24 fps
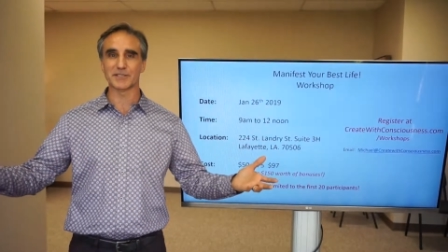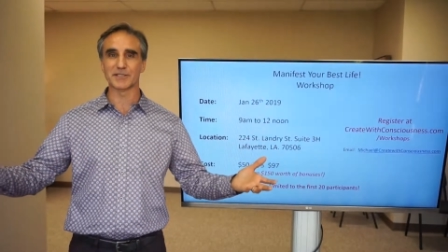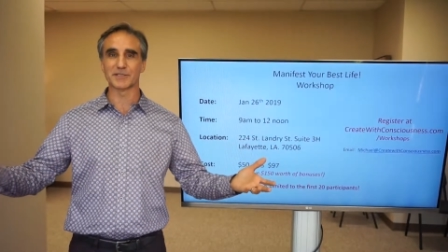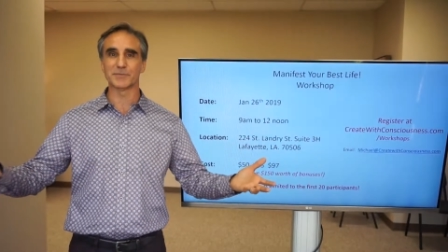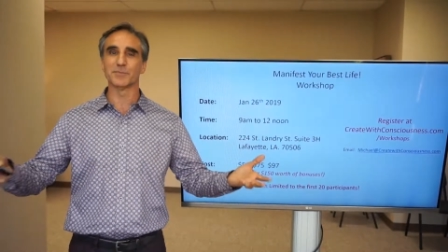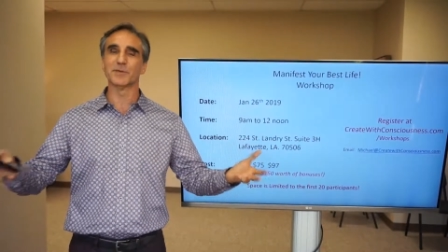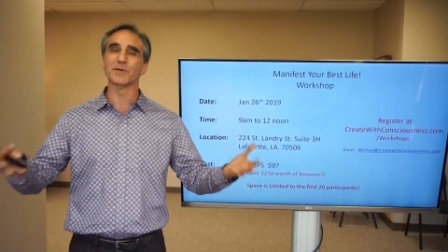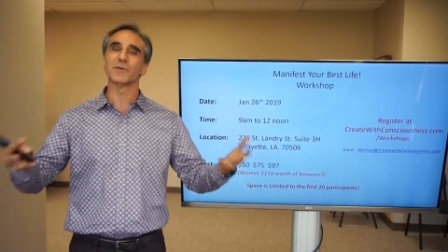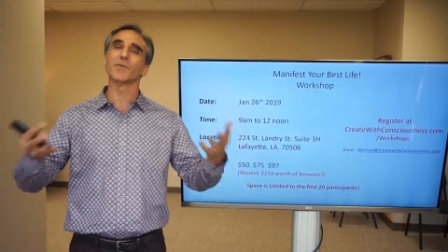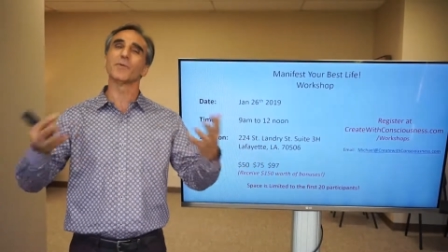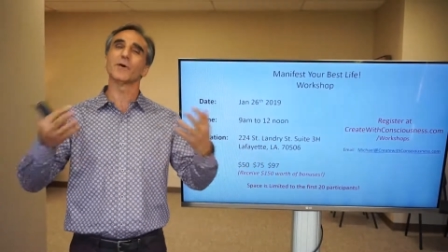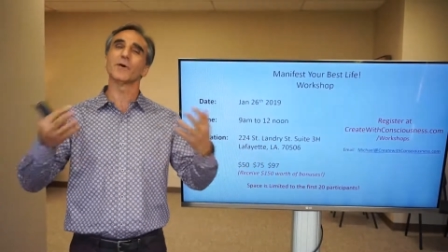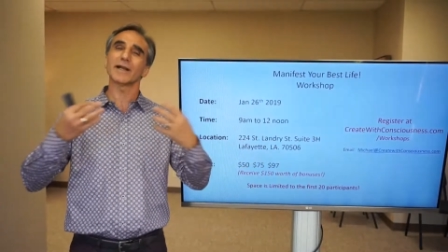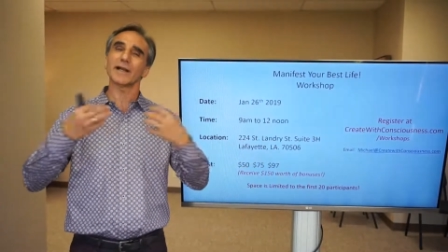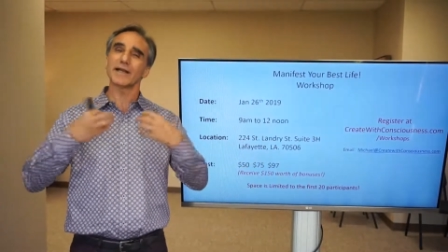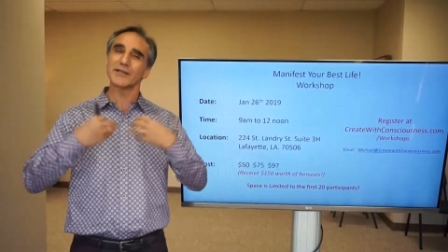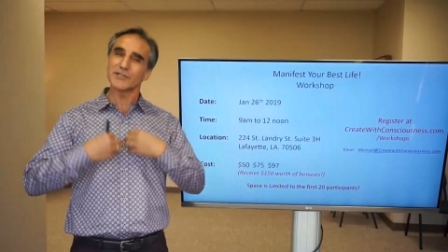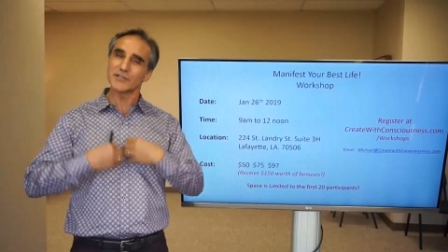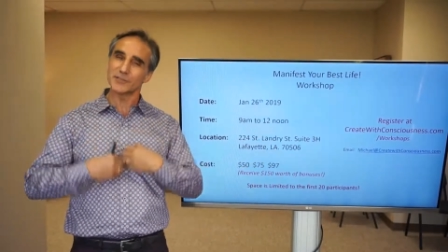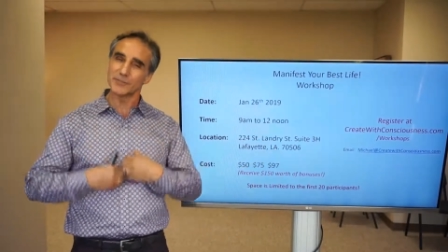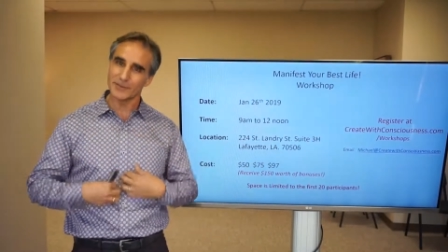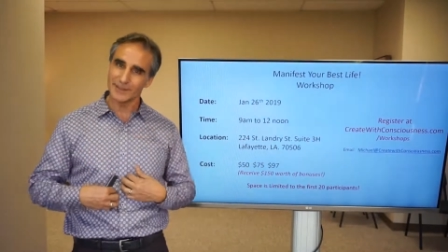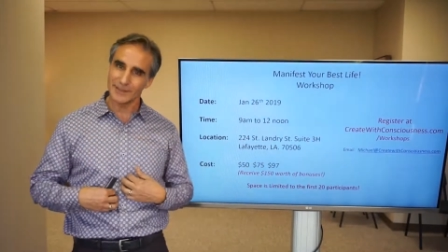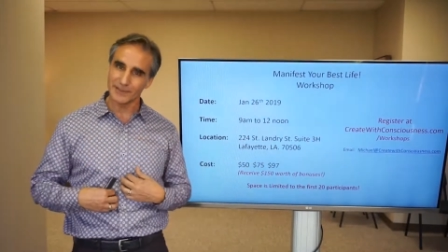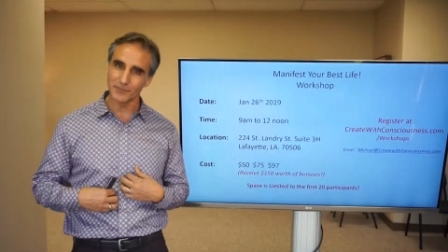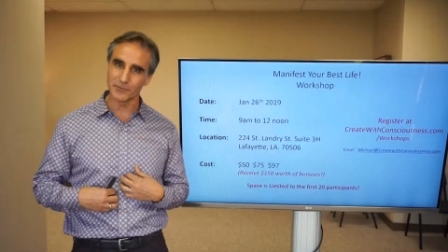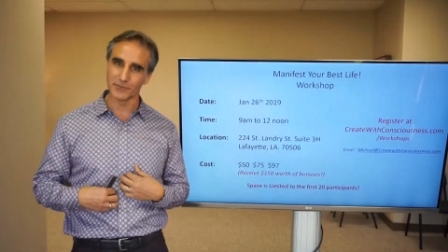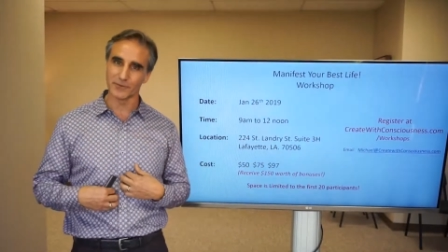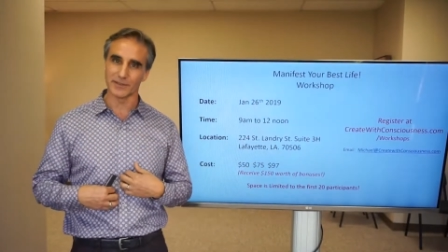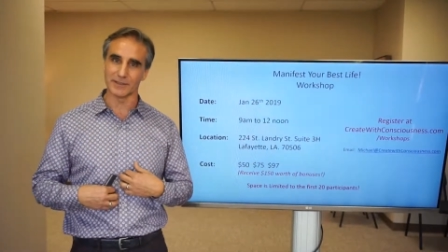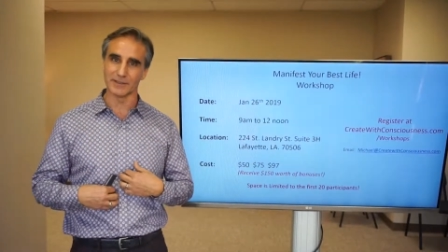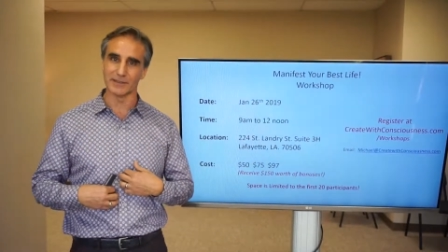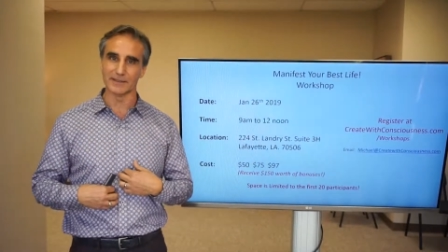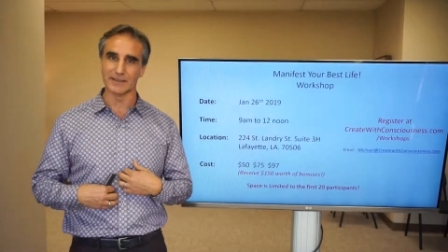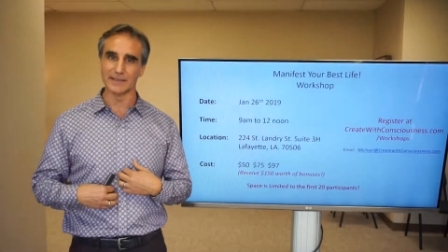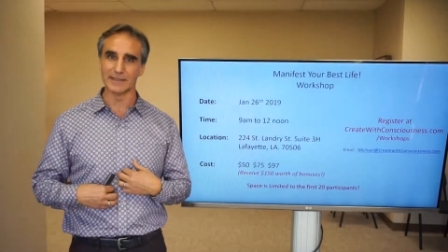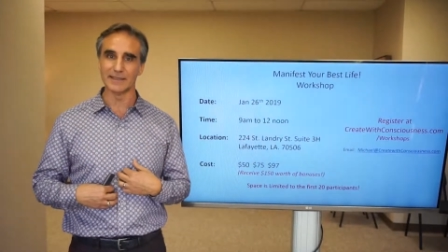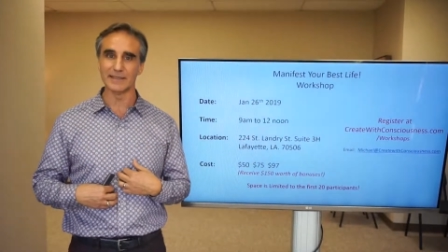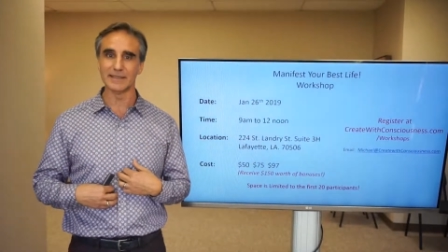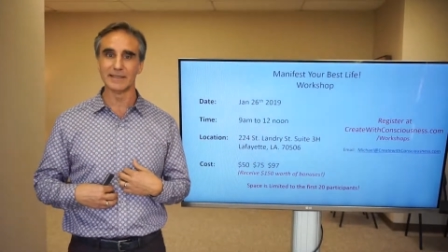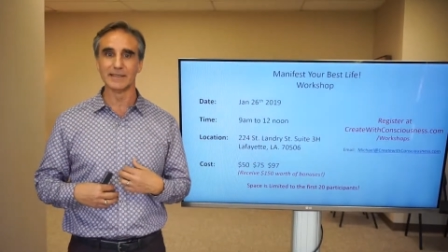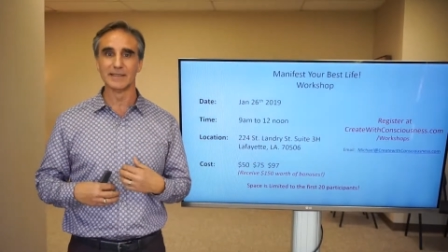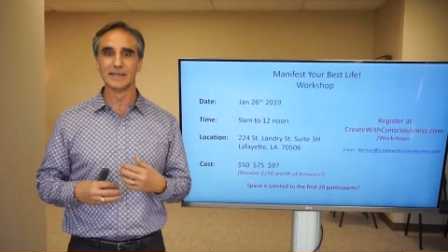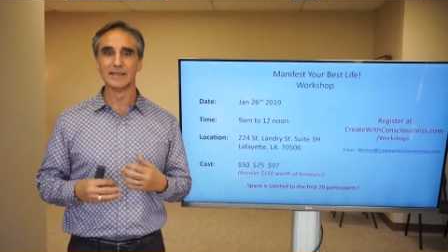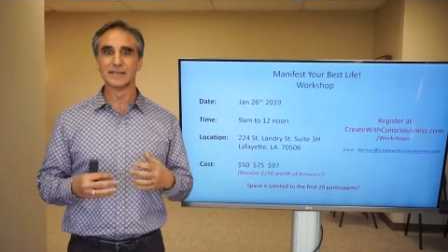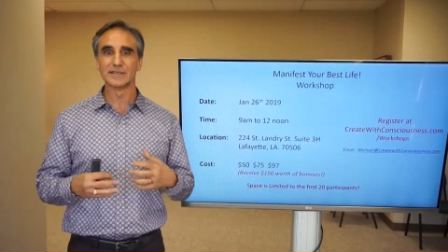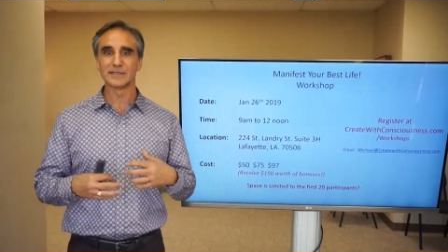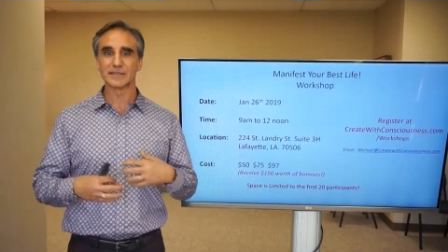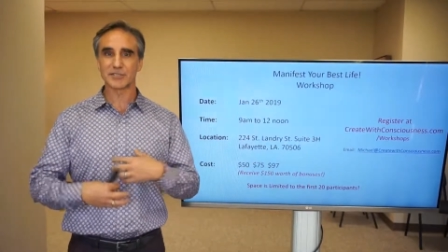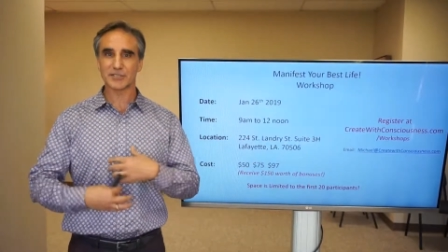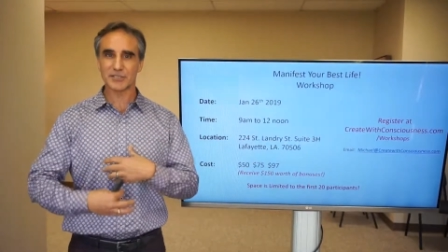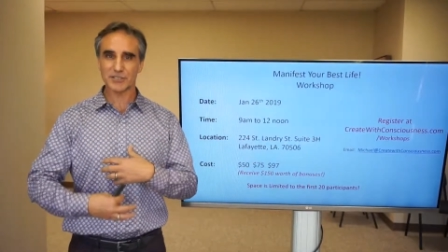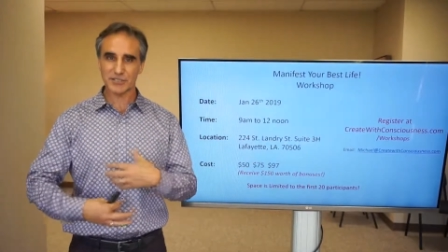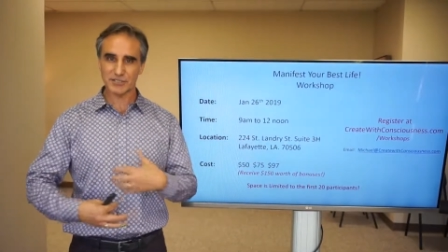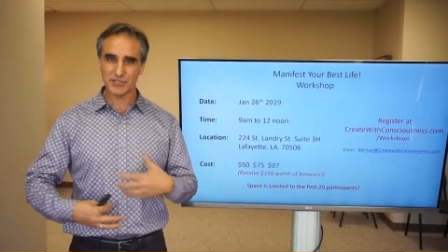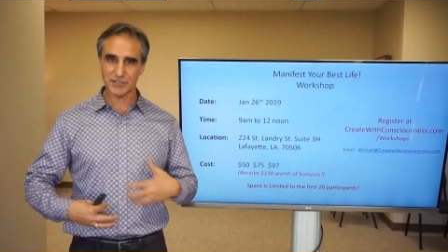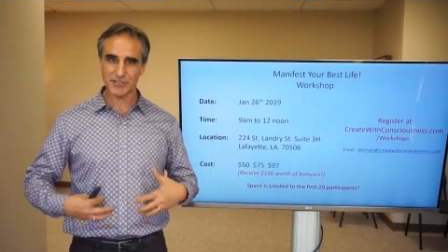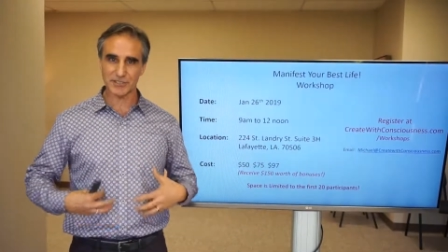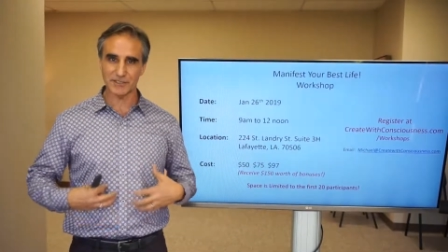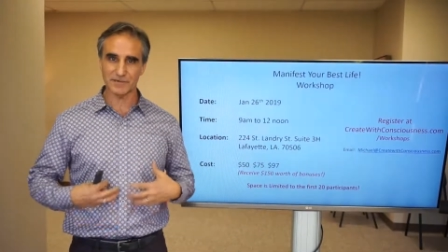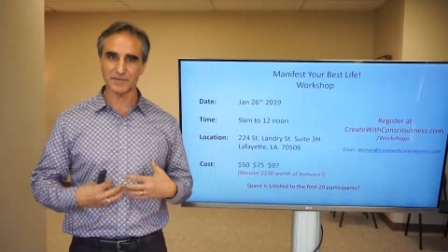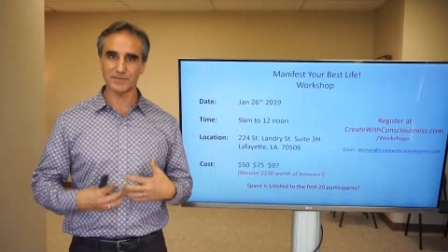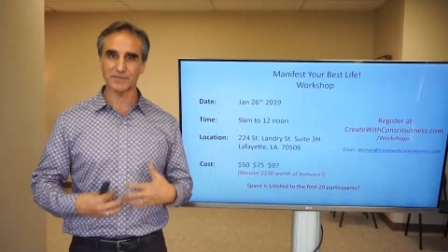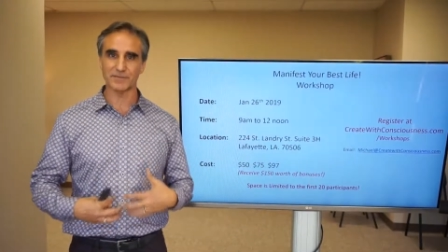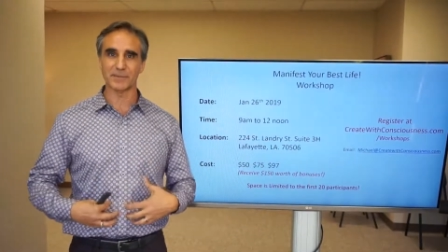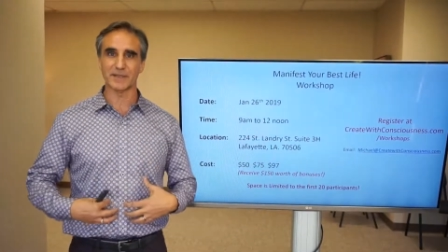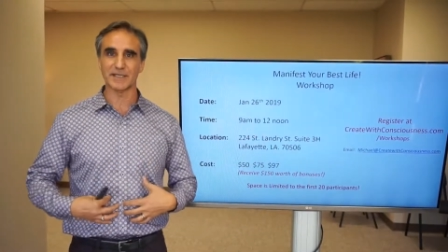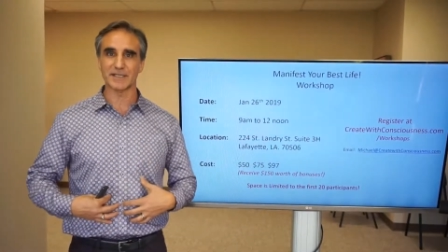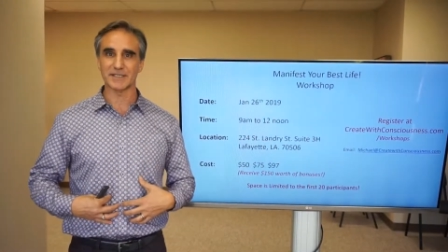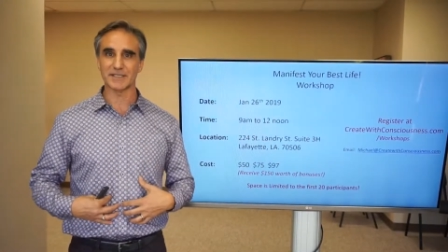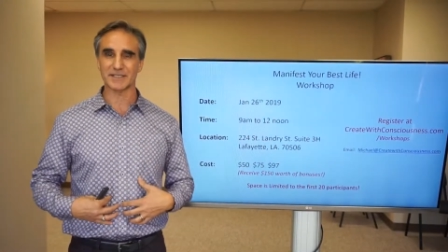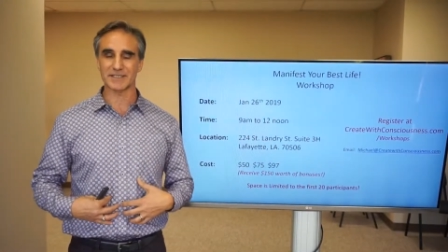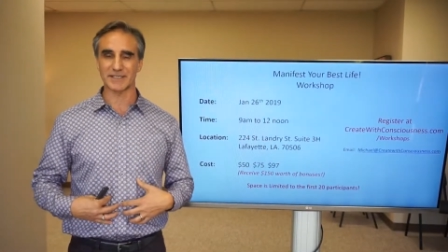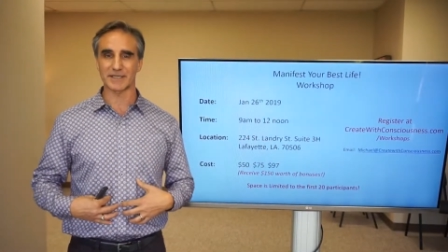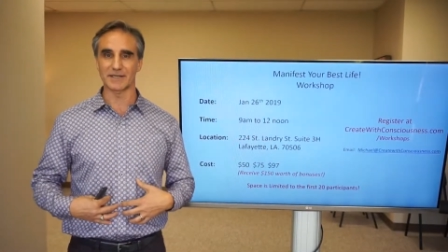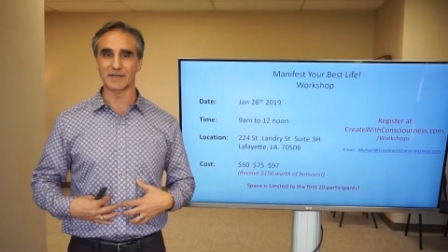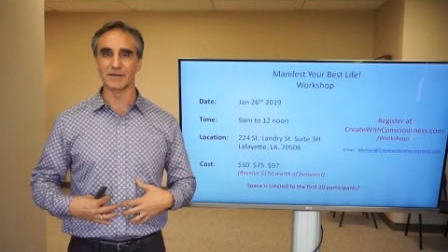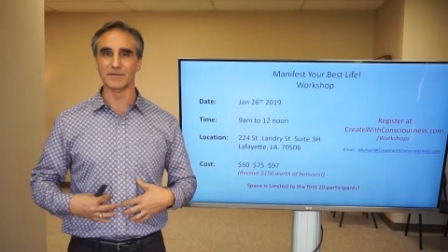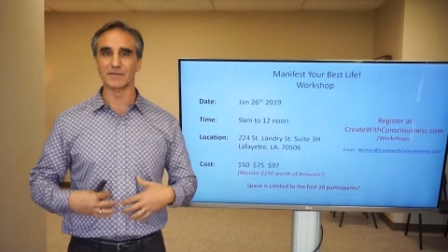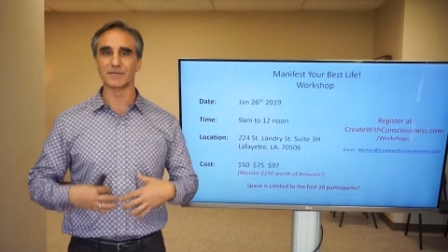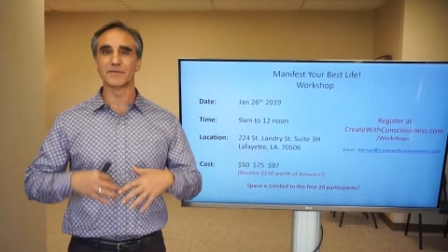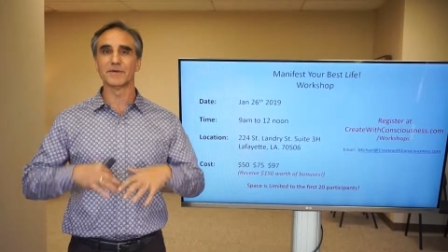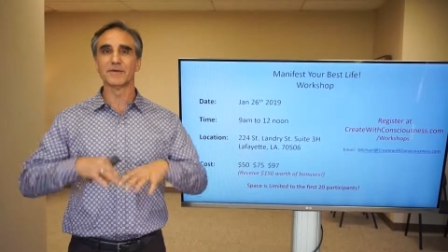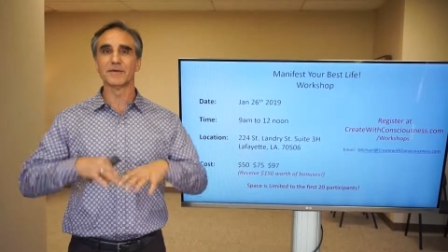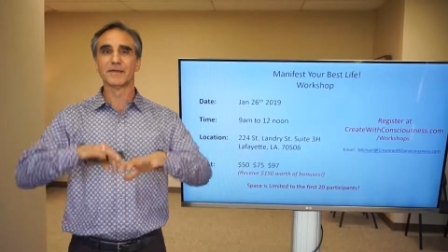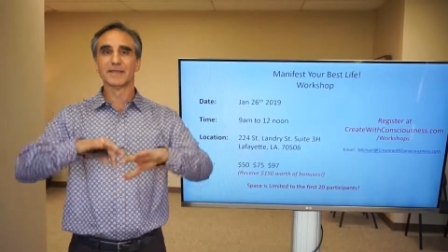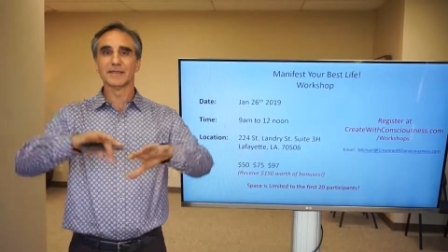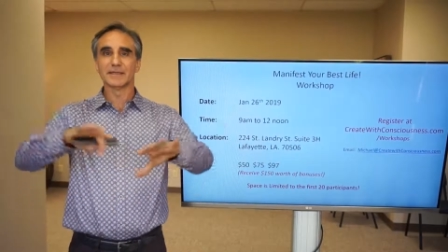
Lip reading: but what I do inwardly to shift myself